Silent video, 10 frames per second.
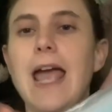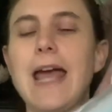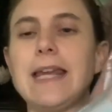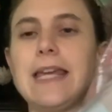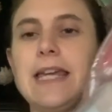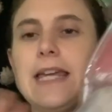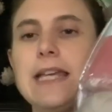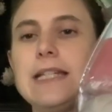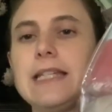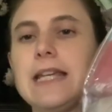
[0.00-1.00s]

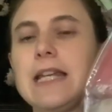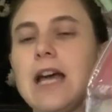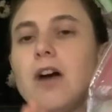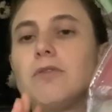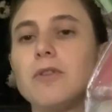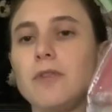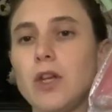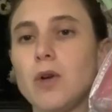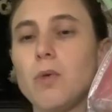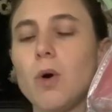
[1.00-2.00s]
he did a
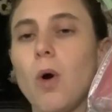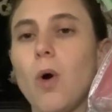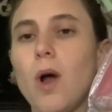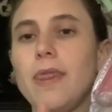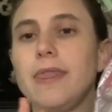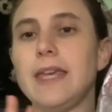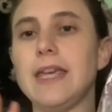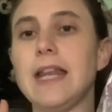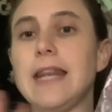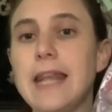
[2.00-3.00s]
review on
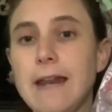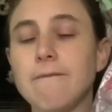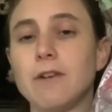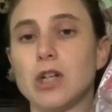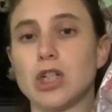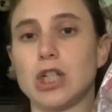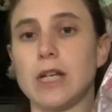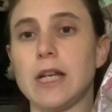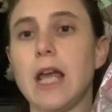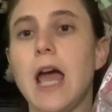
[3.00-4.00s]
the knit
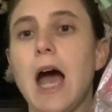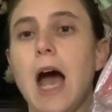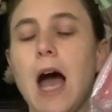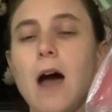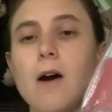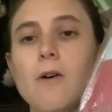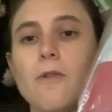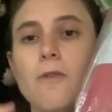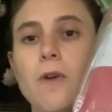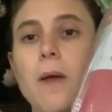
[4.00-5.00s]
version
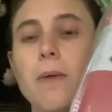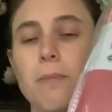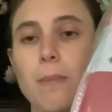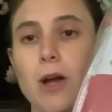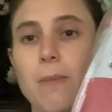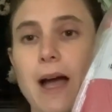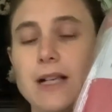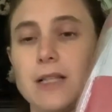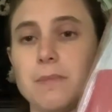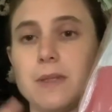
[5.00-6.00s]
of Mary
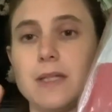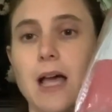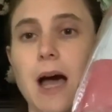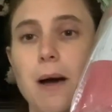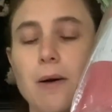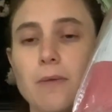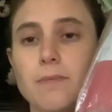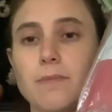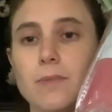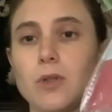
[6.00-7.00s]
Maxim's
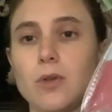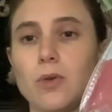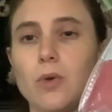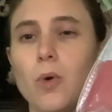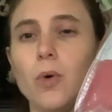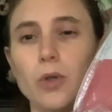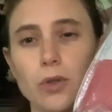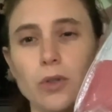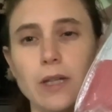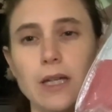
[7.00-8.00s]

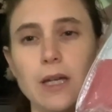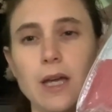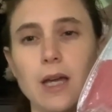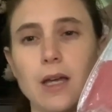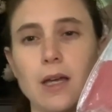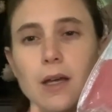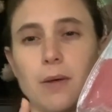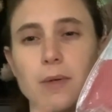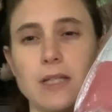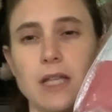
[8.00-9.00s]
quarterly,
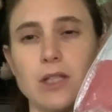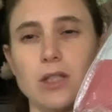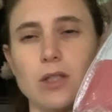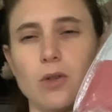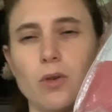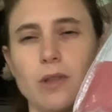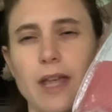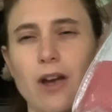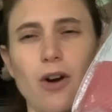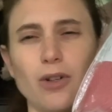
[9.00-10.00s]
I'm gonna say
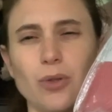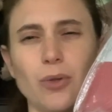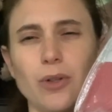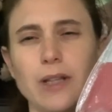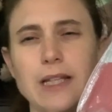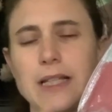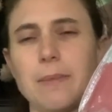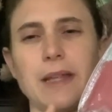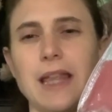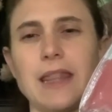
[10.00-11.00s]
they call it quarterly,
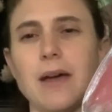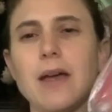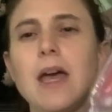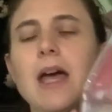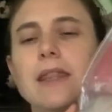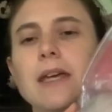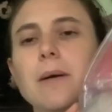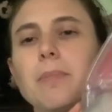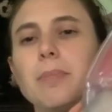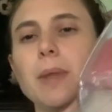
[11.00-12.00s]
something like that,
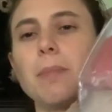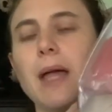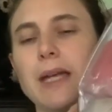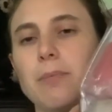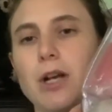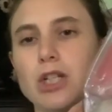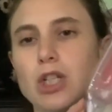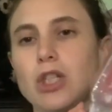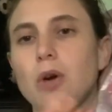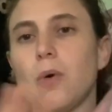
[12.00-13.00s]
the blanket
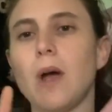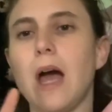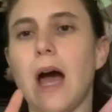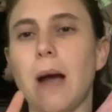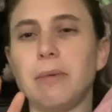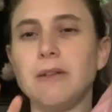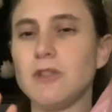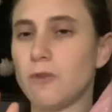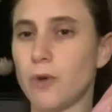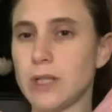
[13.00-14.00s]
project. So I believe
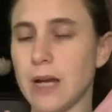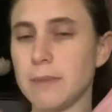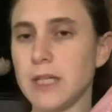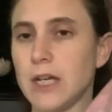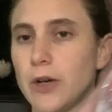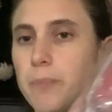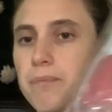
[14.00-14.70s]
it's 4 times a year,